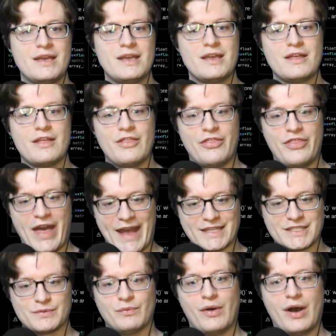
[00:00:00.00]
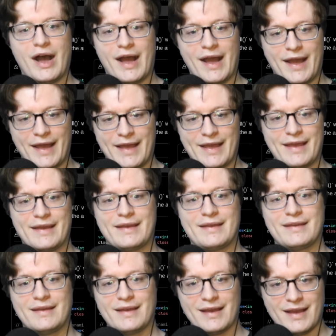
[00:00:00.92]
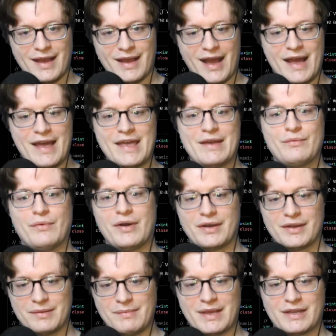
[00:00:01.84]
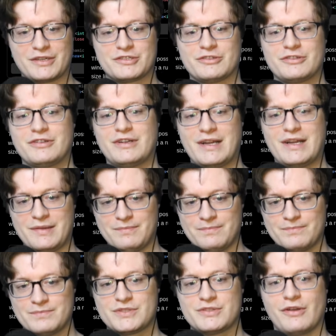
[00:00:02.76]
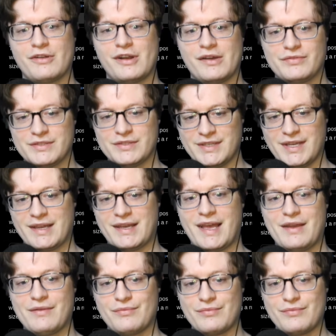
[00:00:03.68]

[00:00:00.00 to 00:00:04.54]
that's why I wanted to make sure I start off with saying, hey,